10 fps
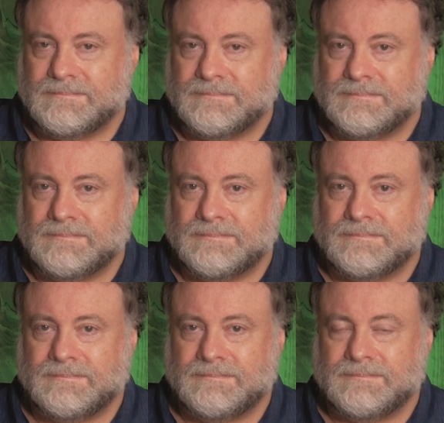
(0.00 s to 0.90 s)

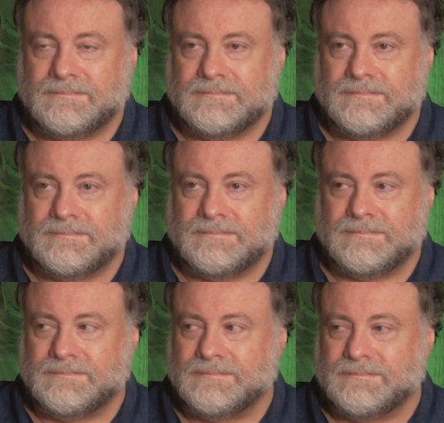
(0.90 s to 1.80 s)

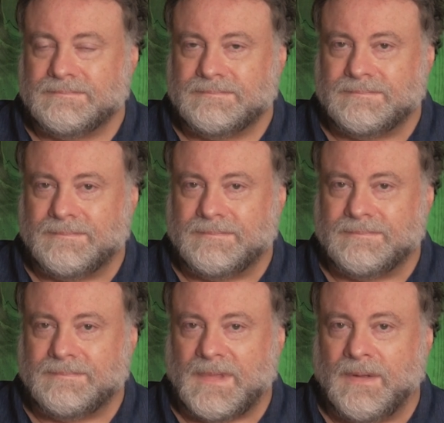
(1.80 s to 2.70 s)
(silent)